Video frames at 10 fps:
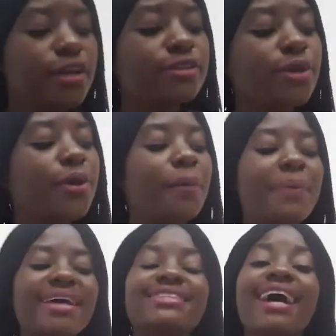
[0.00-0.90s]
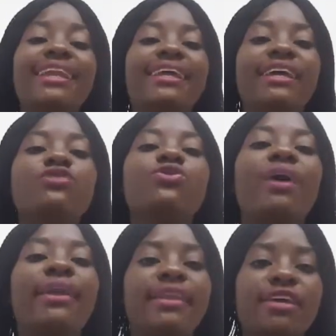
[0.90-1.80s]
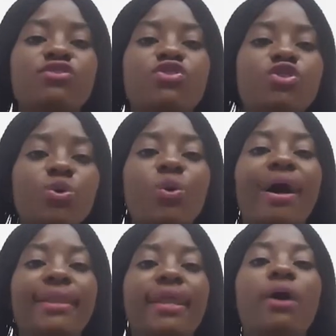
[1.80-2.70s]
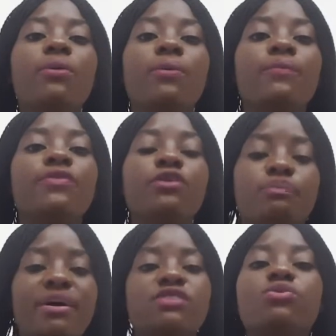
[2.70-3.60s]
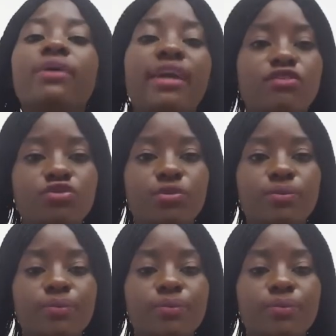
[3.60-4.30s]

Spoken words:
So your past can't hurt you unless you allow your past to hurt you.